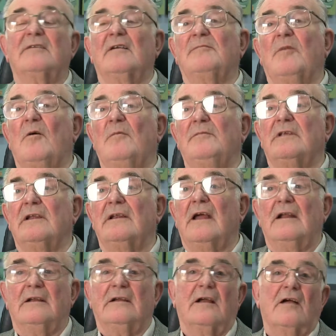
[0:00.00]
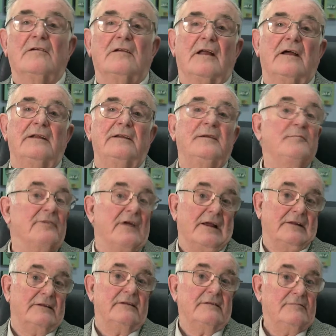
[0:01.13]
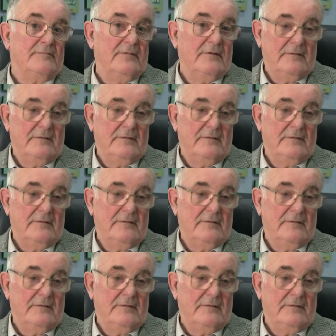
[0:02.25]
I bombed in Heligoland, practiced,